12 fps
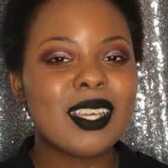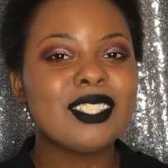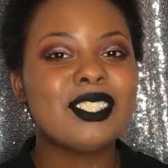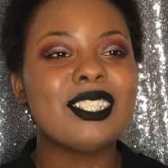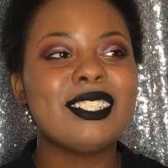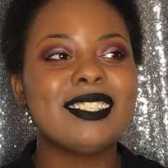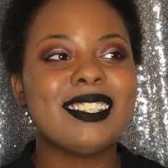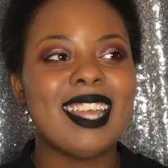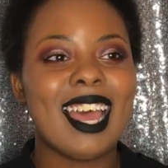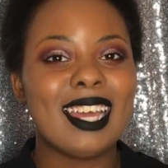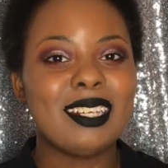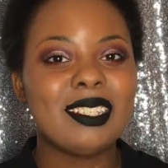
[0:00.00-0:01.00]
she did
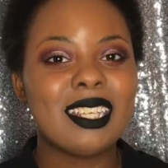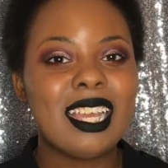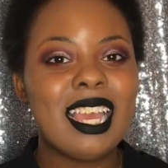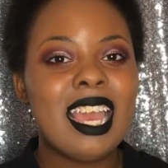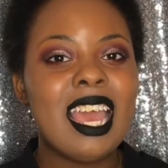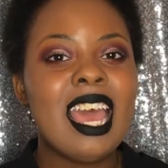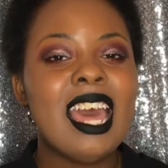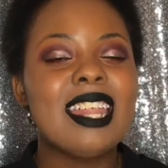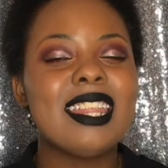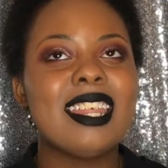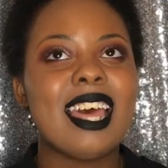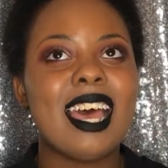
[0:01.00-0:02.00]

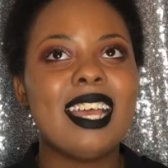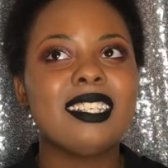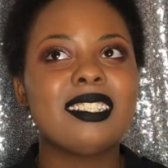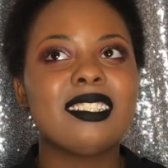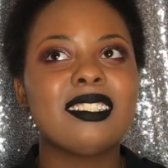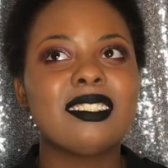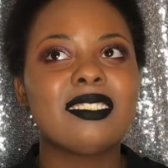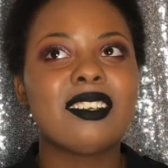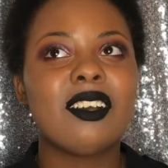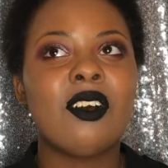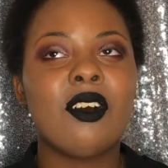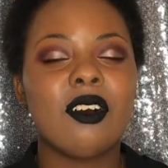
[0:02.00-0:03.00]
that,
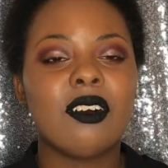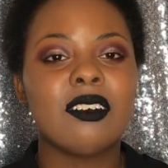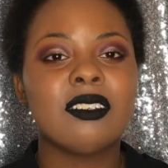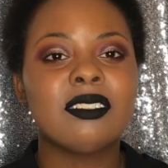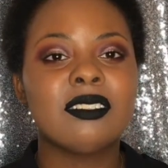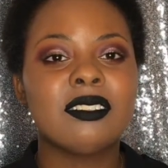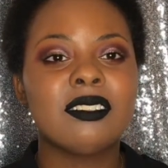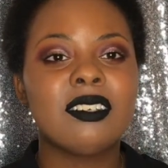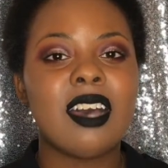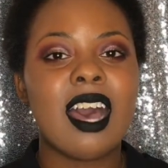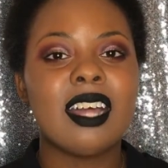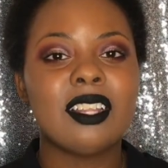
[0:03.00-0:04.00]
oh,
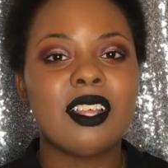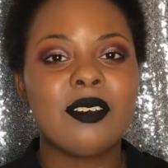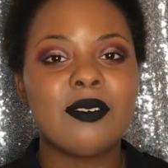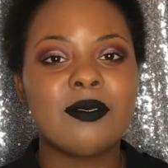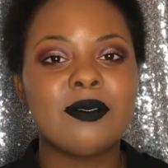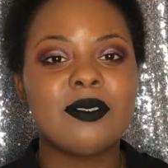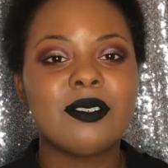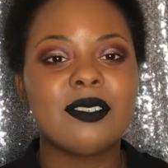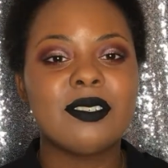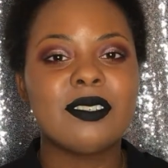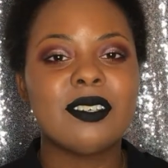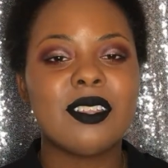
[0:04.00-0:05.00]
I love
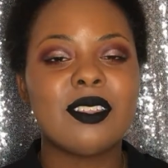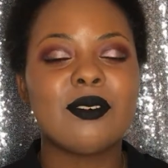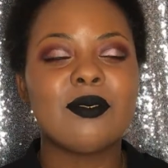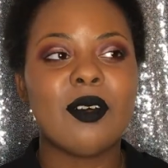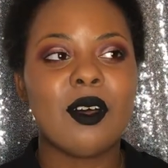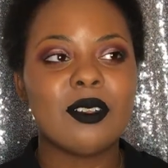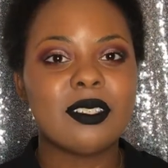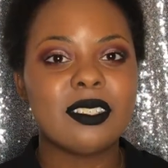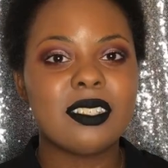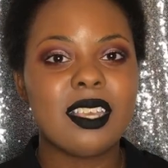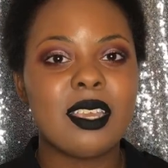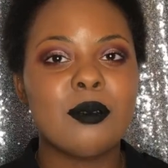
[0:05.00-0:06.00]
the vault.
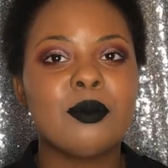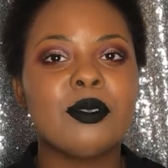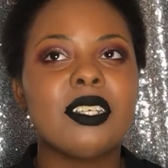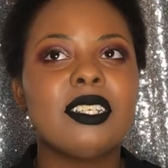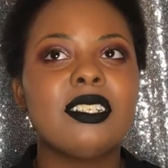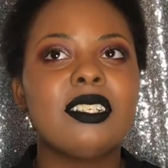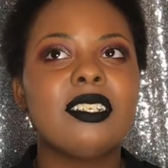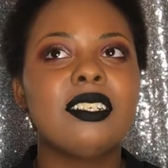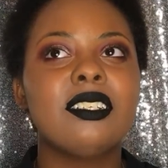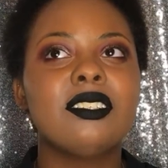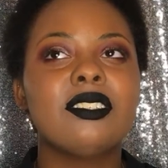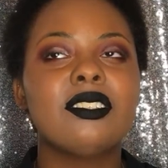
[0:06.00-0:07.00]
It
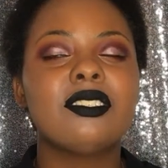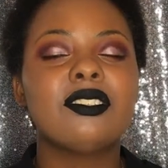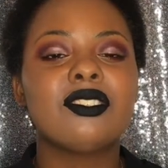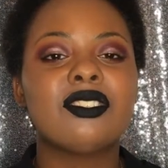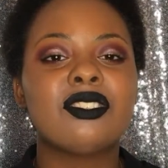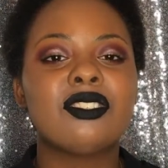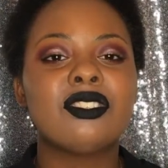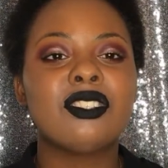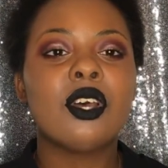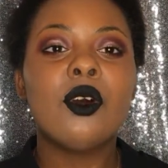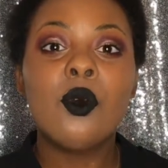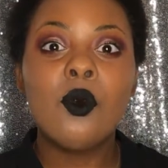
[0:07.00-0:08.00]
blended
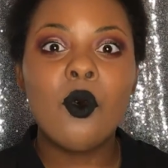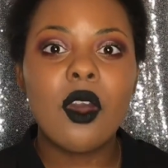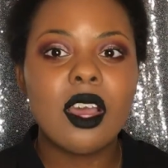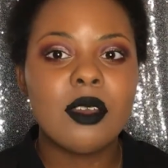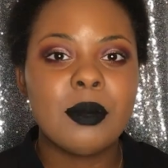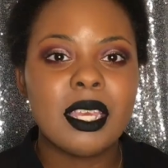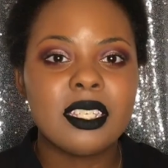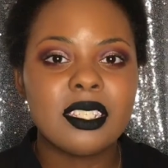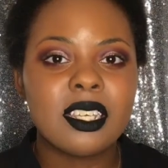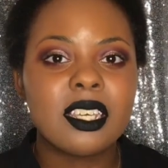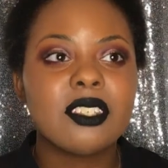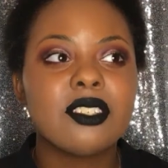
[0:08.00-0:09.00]
so
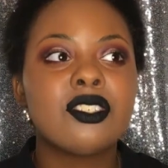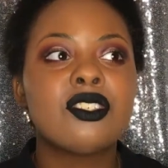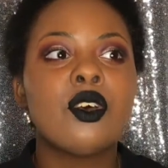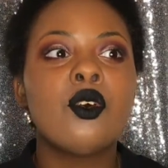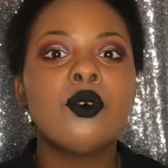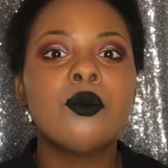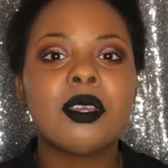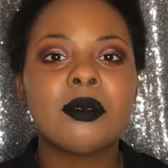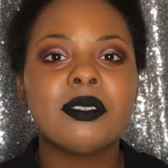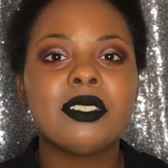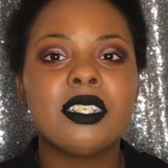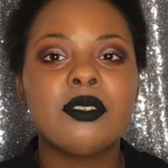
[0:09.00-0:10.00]
amazing. It's so
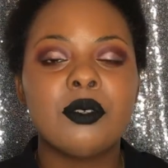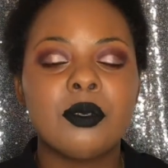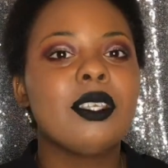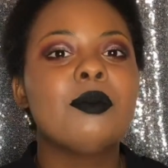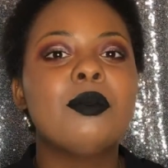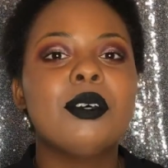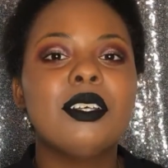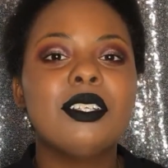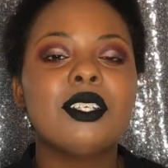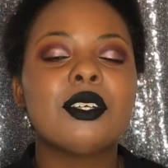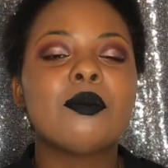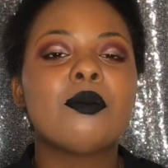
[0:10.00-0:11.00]
pigmented. When you put your